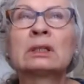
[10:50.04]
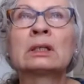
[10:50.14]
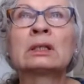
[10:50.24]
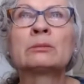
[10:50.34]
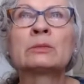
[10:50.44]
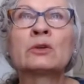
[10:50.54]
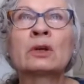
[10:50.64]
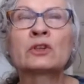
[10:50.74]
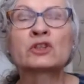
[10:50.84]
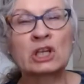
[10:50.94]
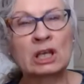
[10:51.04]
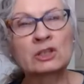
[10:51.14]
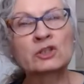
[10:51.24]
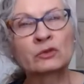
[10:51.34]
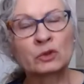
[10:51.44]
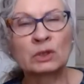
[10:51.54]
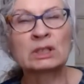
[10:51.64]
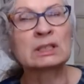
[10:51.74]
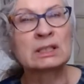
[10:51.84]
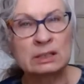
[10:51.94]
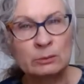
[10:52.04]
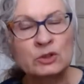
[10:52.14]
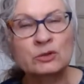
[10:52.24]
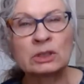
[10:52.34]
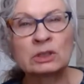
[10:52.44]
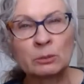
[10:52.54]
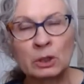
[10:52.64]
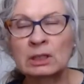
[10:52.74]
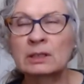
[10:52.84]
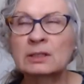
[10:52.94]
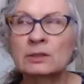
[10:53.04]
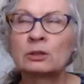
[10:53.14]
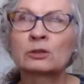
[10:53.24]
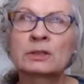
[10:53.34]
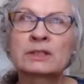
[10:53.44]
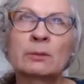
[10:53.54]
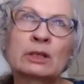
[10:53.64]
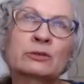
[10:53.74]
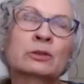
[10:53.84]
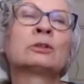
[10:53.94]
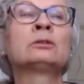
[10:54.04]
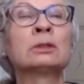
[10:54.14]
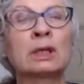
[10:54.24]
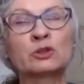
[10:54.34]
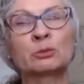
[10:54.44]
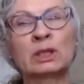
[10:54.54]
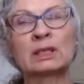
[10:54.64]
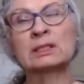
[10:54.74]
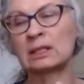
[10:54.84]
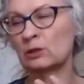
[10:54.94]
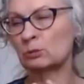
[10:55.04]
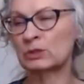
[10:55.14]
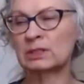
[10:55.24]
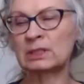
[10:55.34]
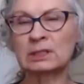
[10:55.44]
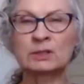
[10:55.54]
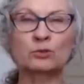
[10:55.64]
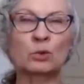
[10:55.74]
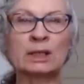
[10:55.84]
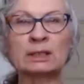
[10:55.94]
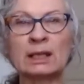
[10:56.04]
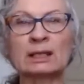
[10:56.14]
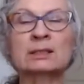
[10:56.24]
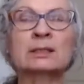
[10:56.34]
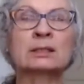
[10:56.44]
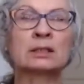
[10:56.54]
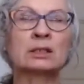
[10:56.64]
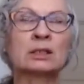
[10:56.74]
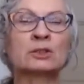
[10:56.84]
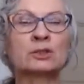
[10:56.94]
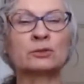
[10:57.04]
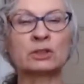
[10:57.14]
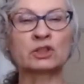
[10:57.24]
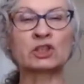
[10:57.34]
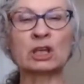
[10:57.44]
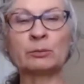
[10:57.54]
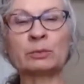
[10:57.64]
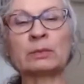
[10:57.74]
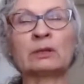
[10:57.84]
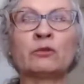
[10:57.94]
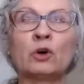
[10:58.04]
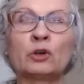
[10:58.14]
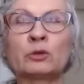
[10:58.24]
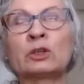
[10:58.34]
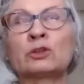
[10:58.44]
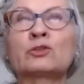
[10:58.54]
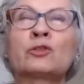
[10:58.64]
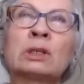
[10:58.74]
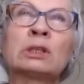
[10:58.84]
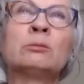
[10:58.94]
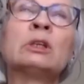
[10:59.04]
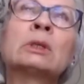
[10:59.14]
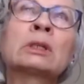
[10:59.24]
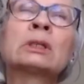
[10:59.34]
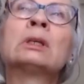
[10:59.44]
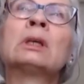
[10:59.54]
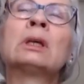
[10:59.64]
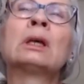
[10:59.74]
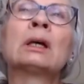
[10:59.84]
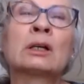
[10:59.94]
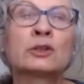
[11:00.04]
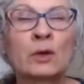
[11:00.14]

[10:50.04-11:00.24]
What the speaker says: the challenge of creating symmetry in a body that's no longer symmetrical, and you're placing the prosthesis right next to the shape and volume that you're trying to mimic. You